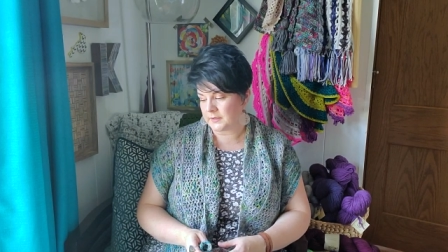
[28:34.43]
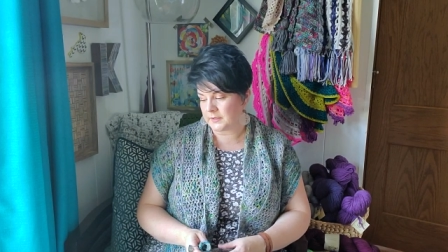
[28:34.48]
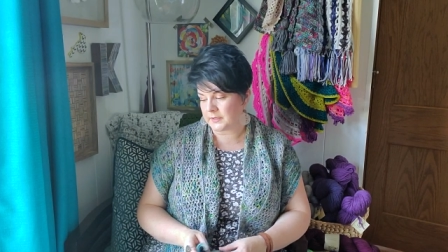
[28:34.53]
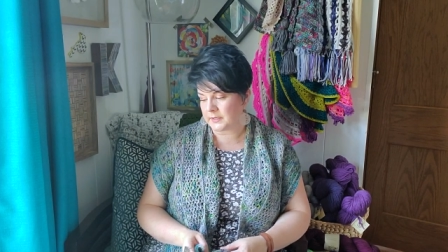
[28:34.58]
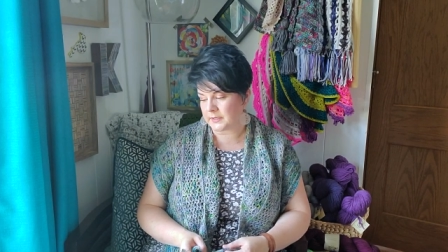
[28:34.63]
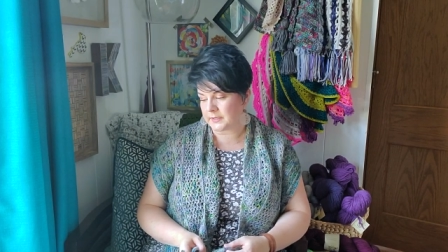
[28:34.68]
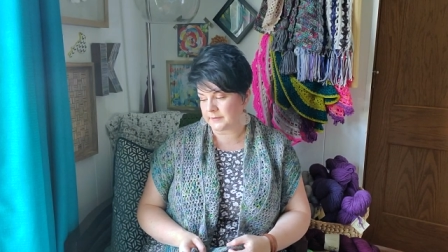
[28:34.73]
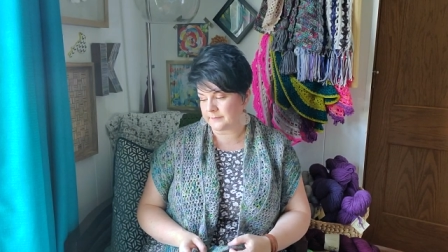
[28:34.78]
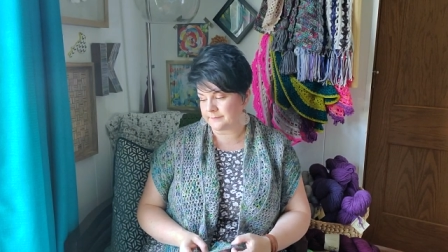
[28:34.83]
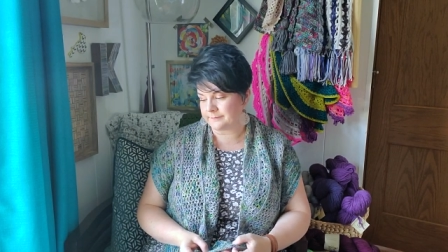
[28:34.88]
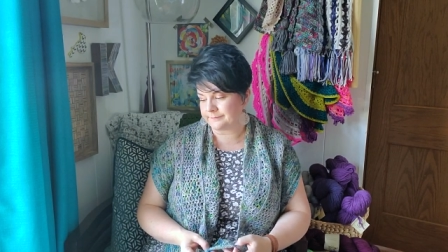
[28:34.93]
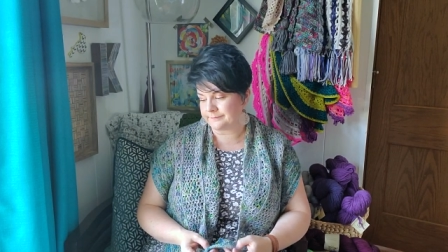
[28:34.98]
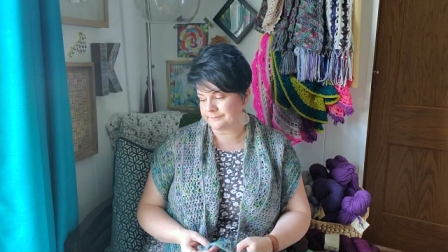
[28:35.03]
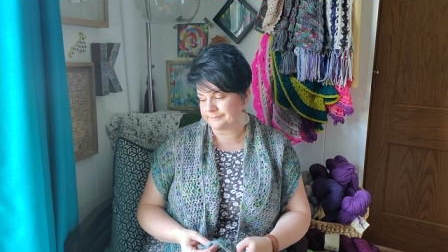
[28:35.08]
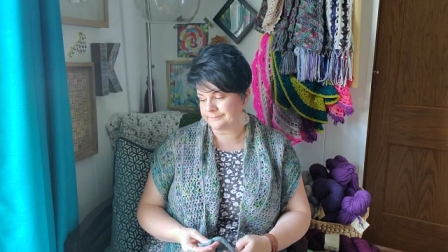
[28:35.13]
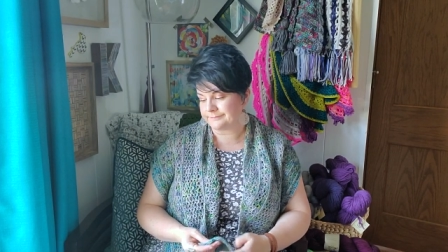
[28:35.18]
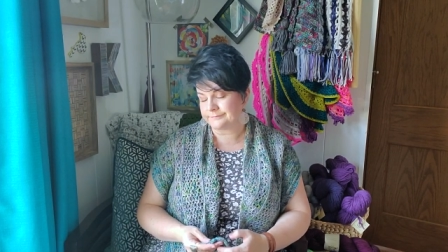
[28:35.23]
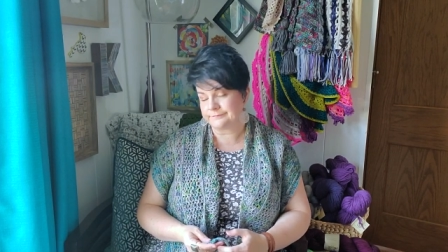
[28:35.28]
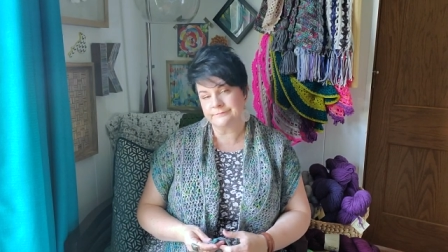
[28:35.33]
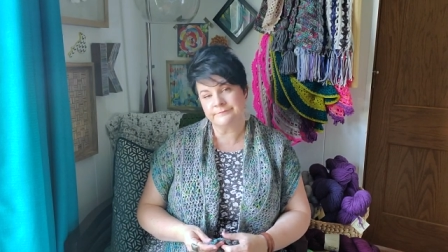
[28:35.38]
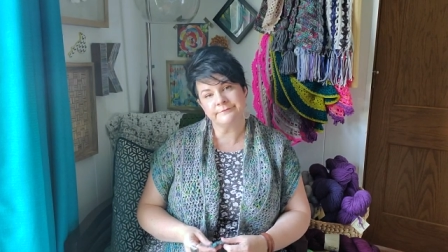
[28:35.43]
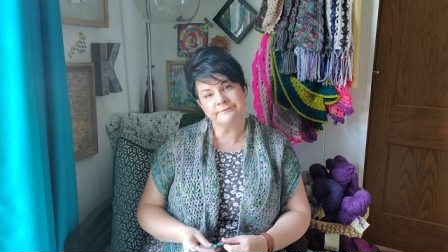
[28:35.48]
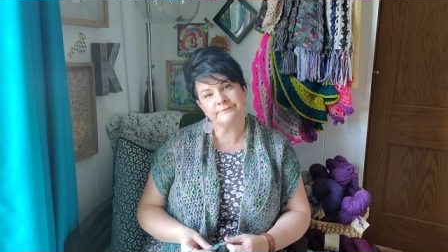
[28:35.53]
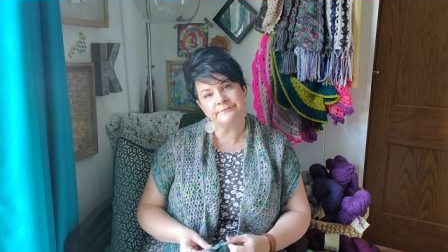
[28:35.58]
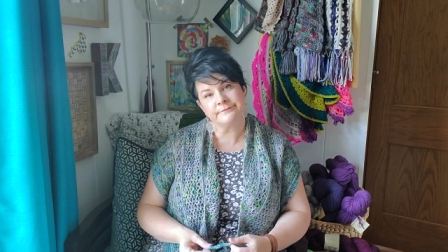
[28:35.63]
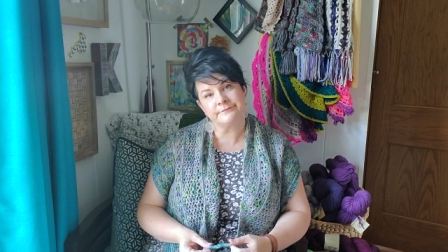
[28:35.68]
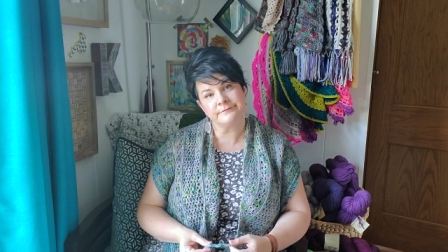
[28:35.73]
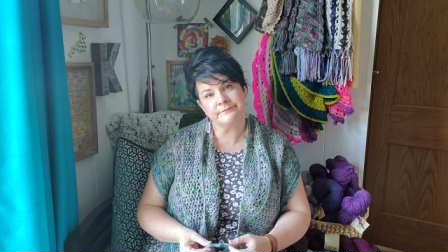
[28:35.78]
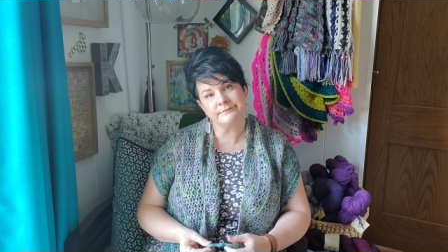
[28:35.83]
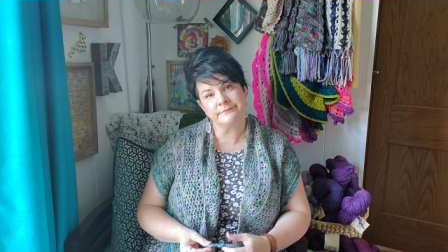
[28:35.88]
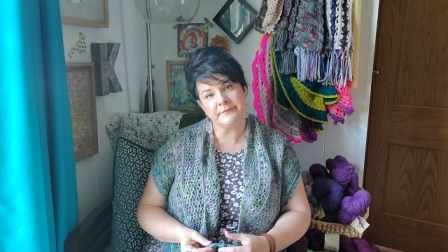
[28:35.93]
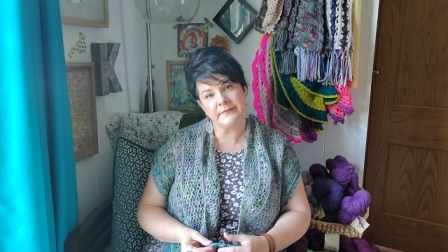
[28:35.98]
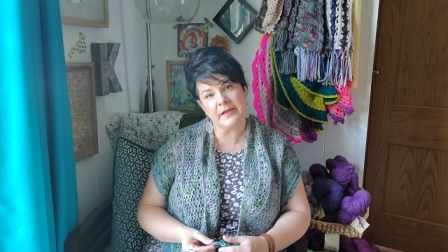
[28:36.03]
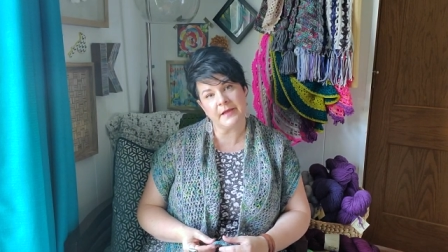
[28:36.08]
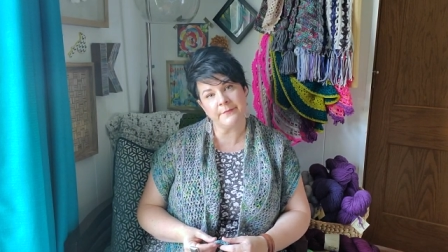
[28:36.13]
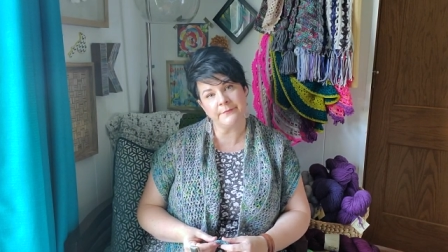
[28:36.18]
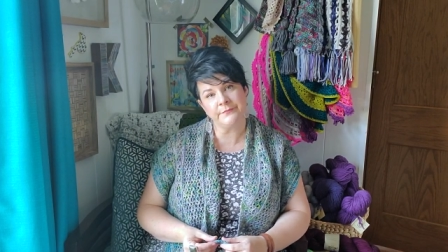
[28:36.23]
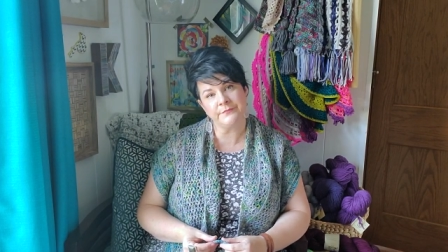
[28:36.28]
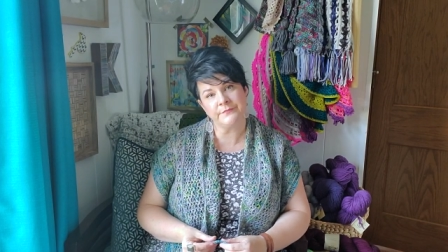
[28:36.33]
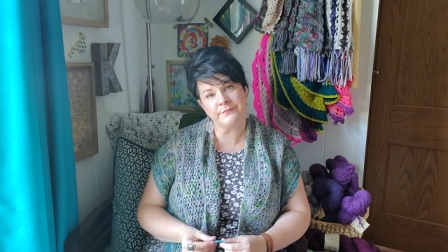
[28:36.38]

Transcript: Um, yeah.